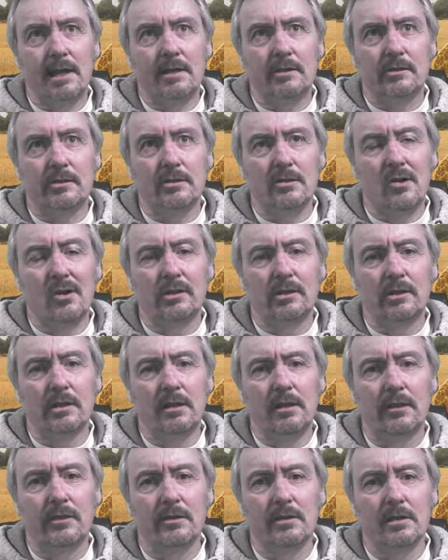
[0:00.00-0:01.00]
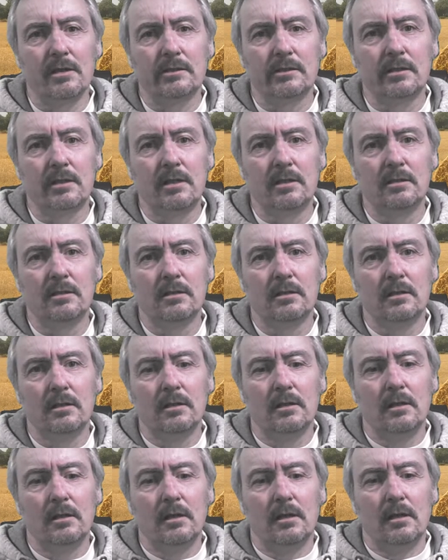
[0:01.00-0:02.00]
to 1913,
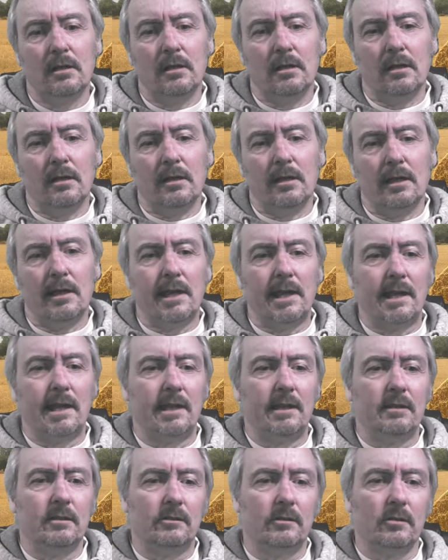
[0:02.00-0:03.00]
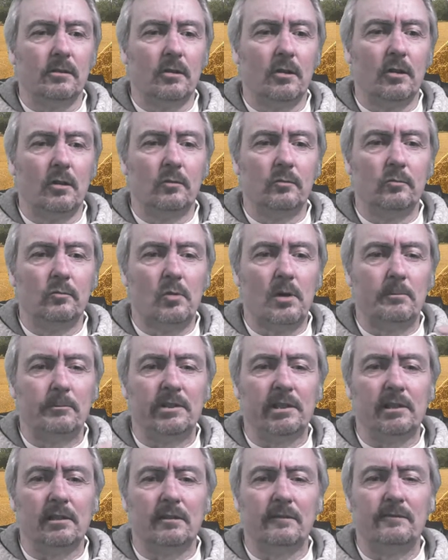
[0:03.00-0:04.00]
and on one
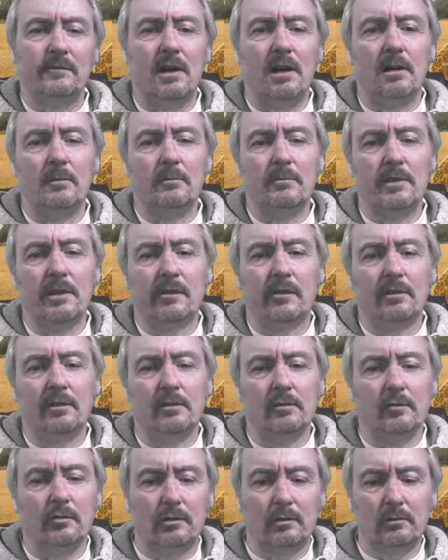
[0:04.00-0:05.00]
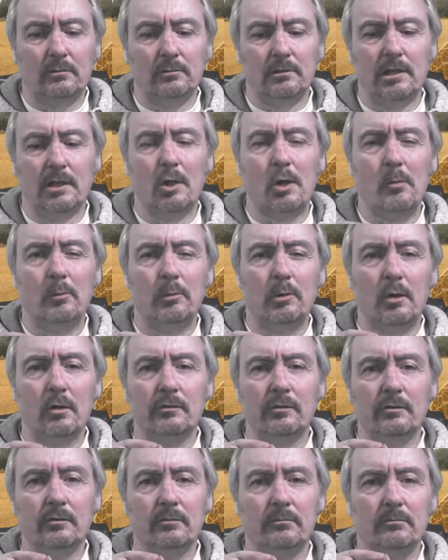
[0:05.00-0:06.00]
particular farm there's a little oblong
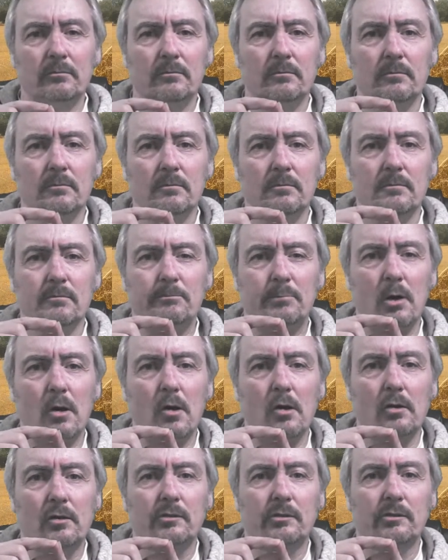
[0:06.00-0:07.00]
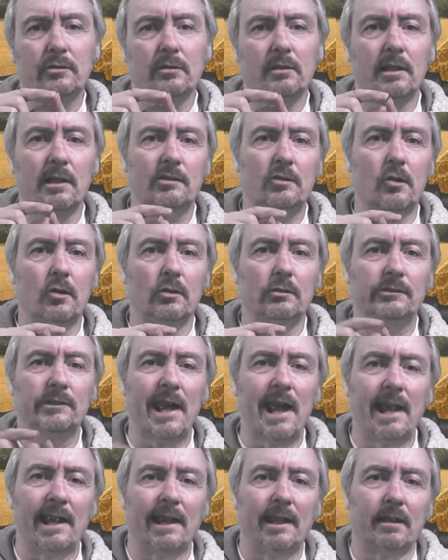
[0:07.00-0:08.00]
box and it's got
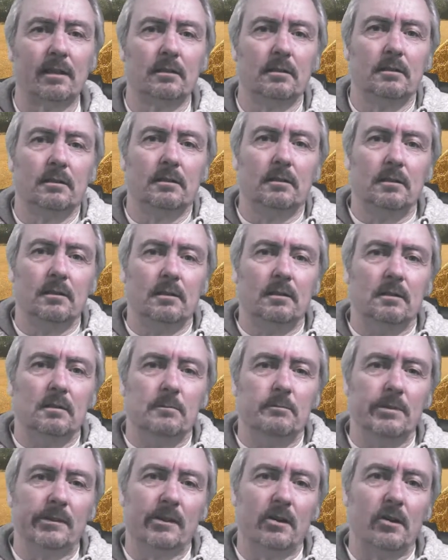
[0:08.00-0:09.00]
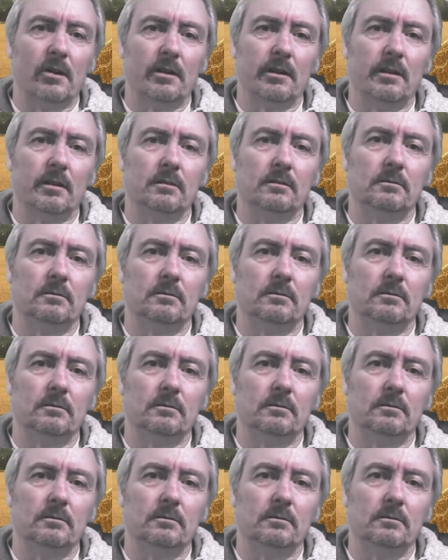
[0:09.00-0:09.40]
tank beside it,